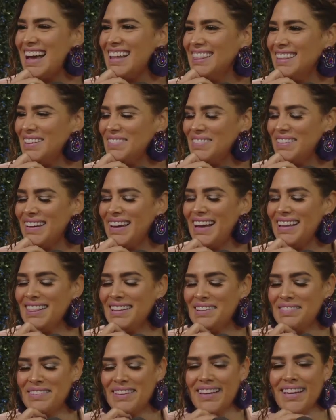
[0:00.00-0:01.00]
I love it. I
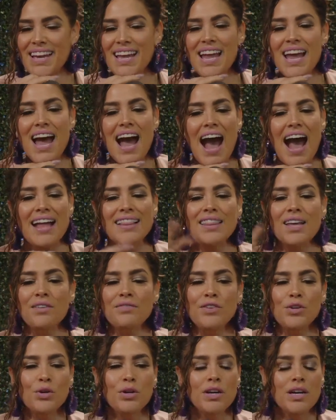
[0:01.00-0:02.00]
love it. I
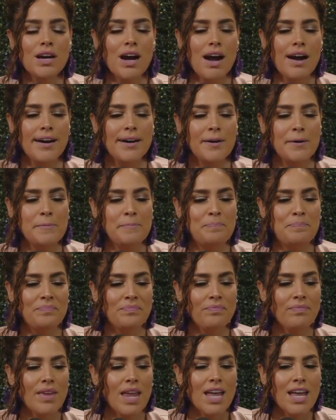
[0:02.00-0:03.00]
love your
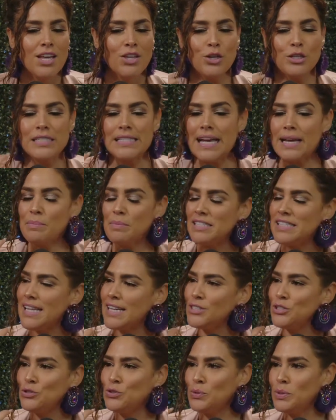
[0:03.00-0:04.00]
um your segments
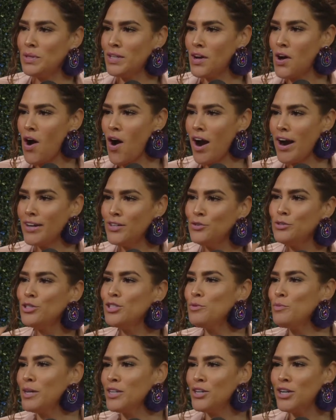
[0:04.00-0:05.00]
that you do in the car,
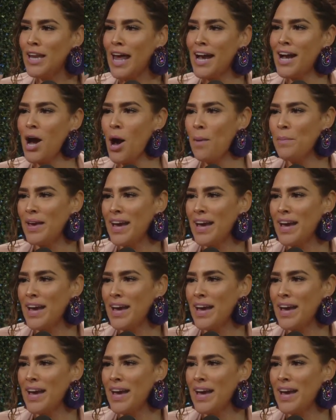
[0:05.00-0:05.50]
usually when you're like oh coming